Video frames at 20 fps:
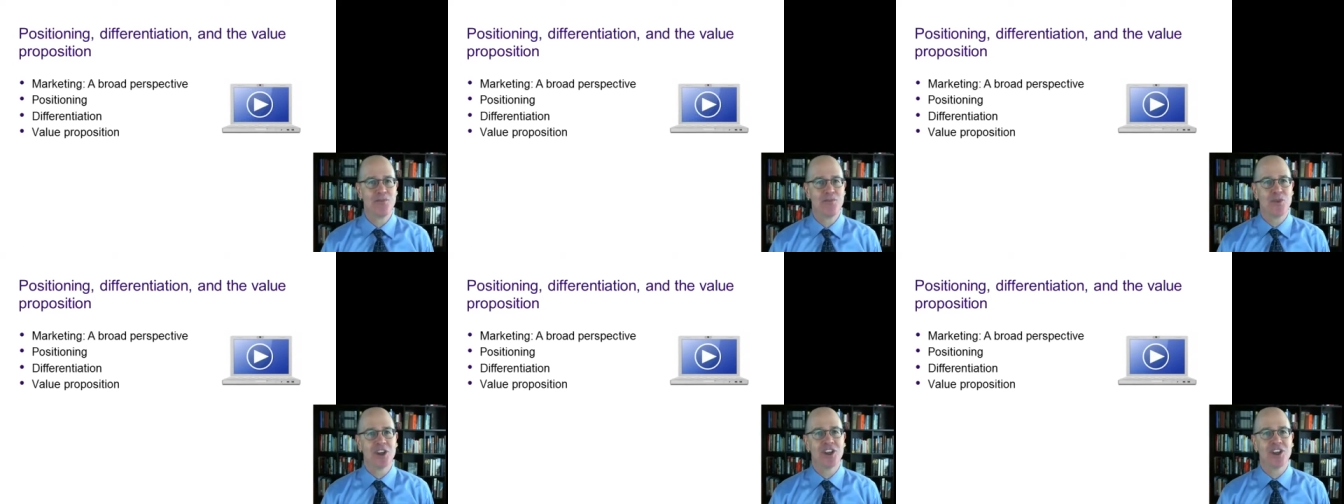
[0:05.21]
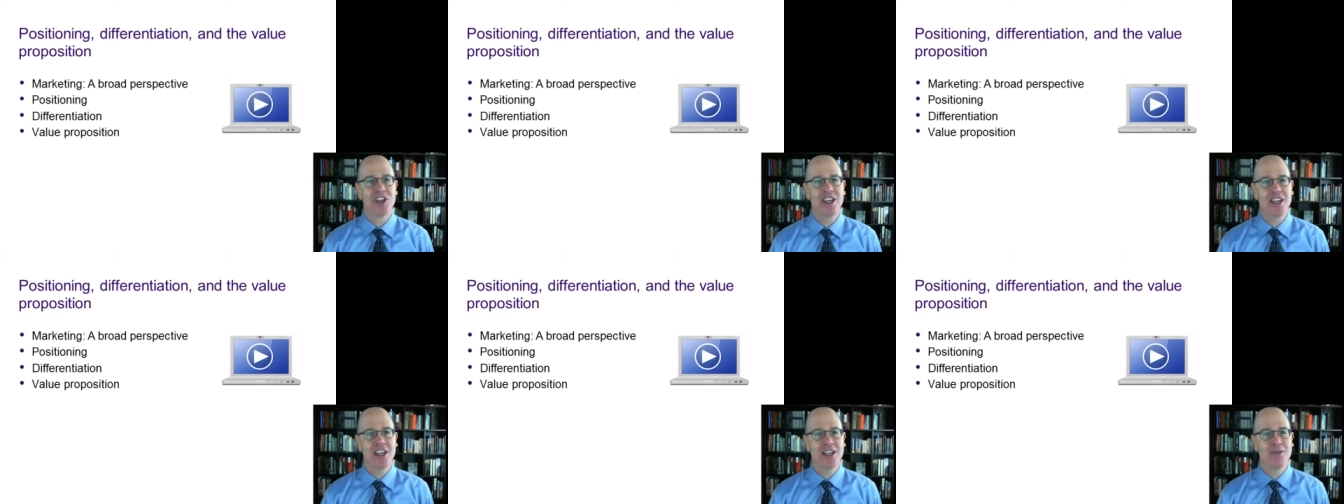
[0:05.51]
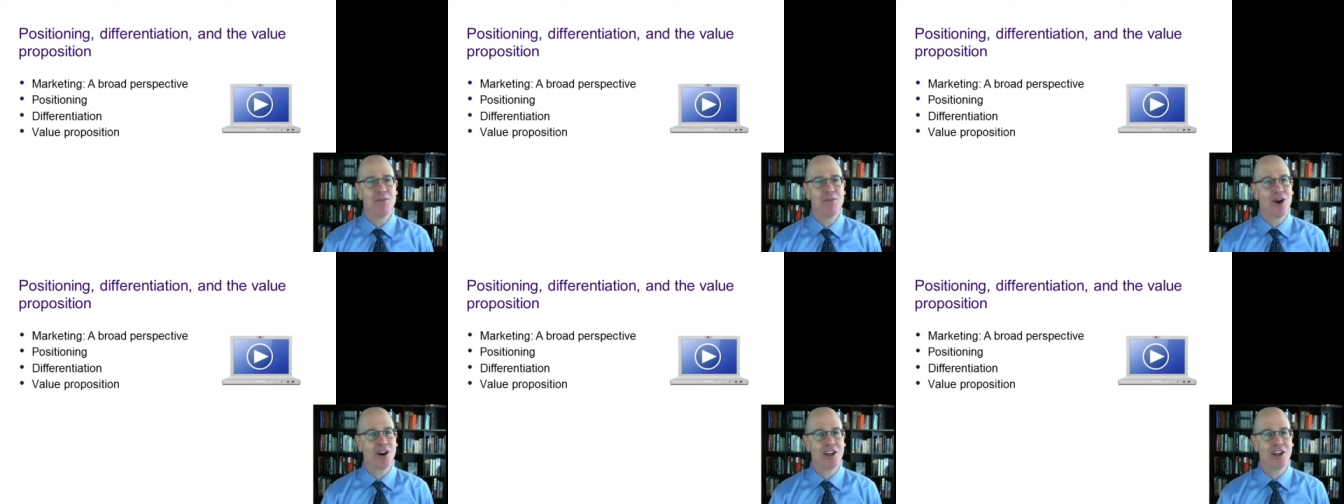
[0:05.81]
the key
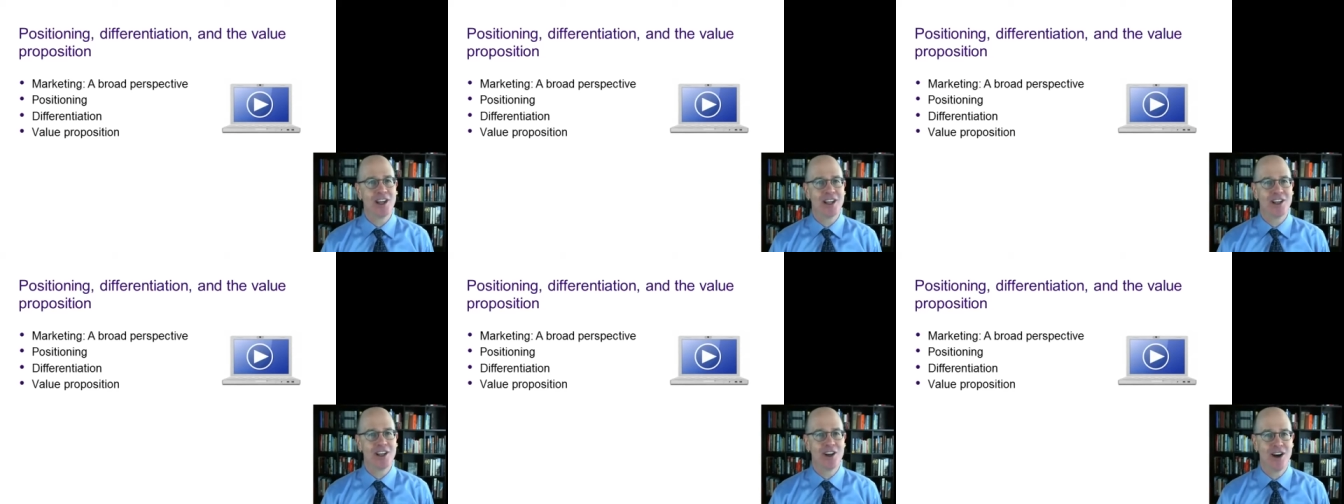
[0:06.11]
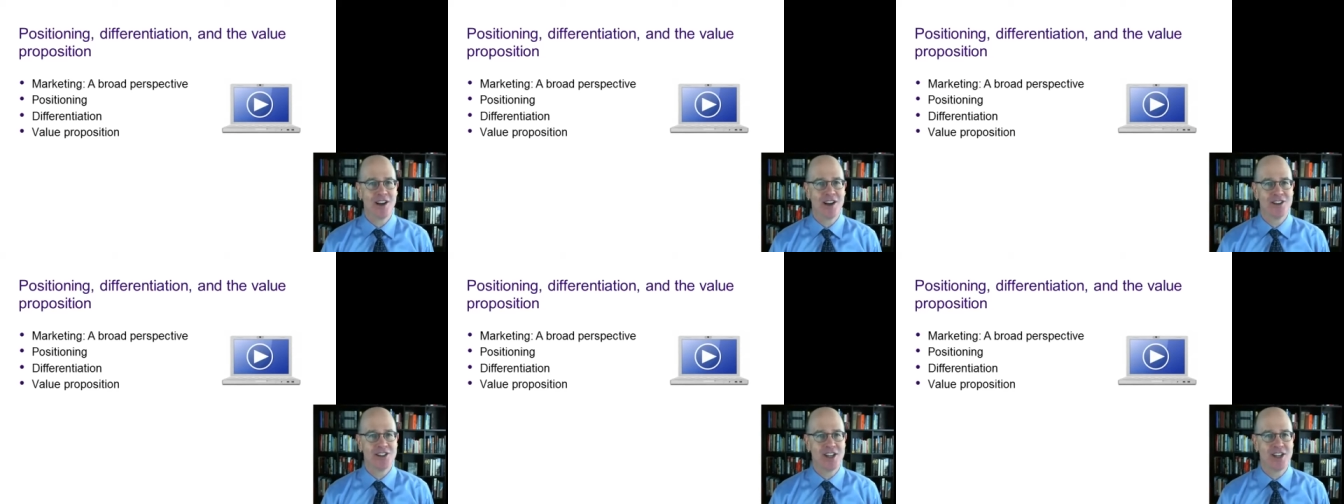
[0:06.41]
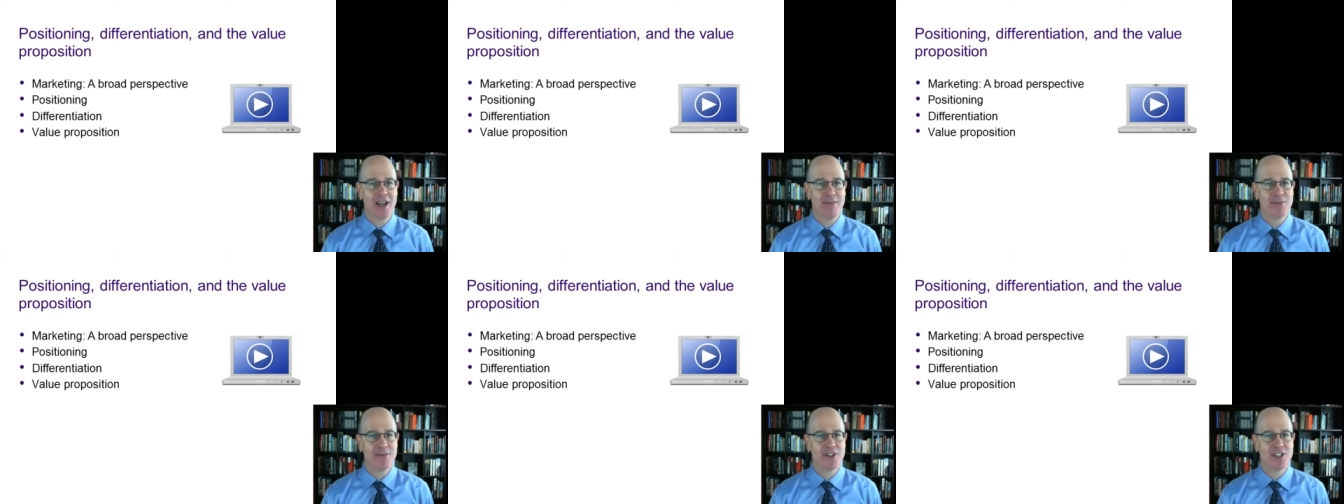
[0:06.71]
marketing
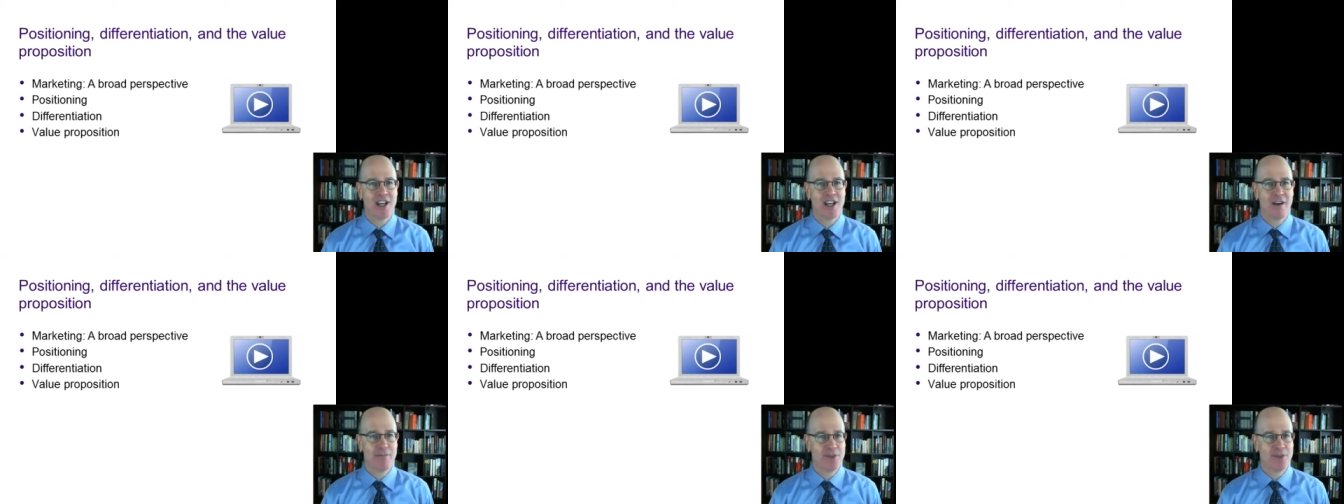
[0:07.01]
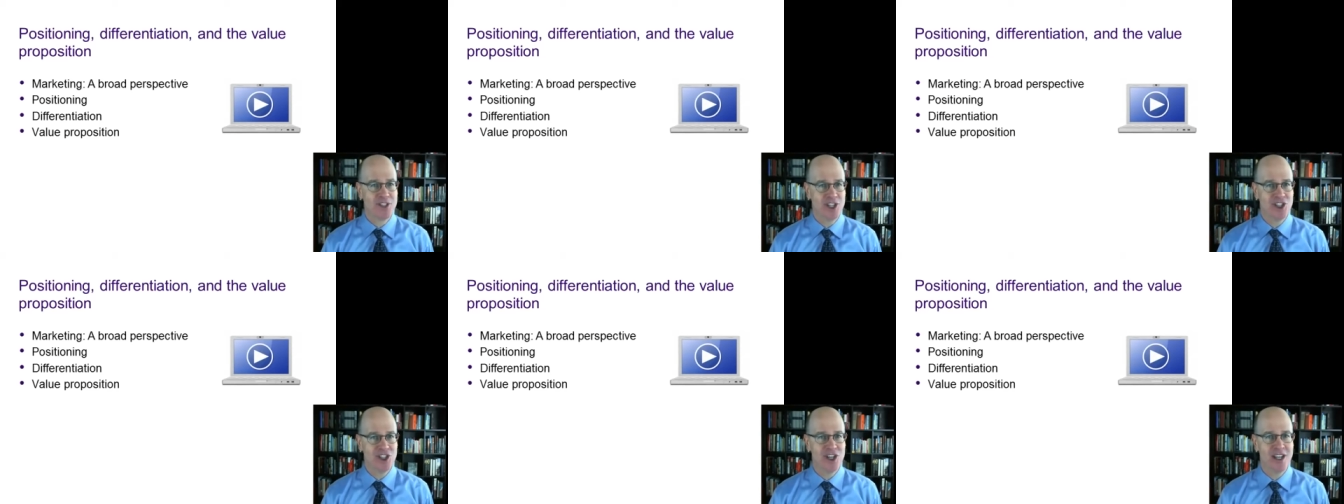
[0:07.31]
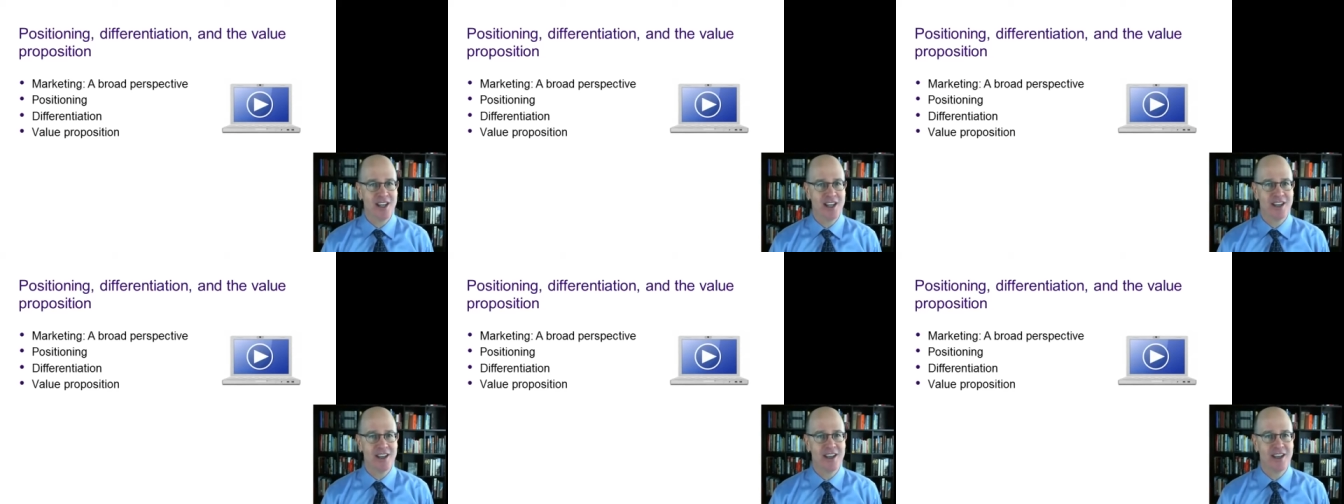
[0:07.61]
concepts of
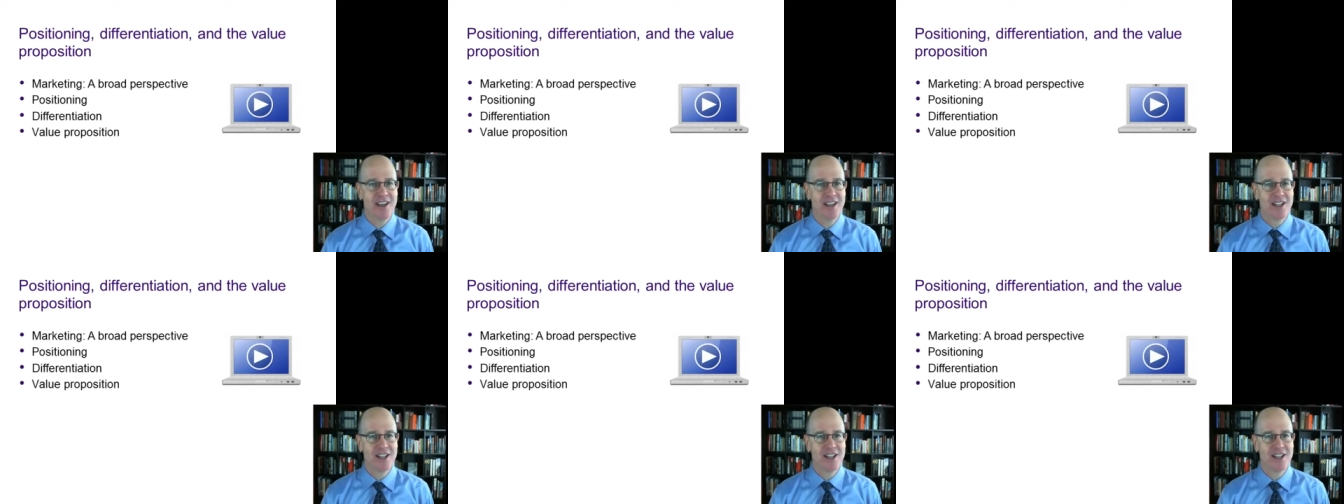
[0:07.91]
positioning,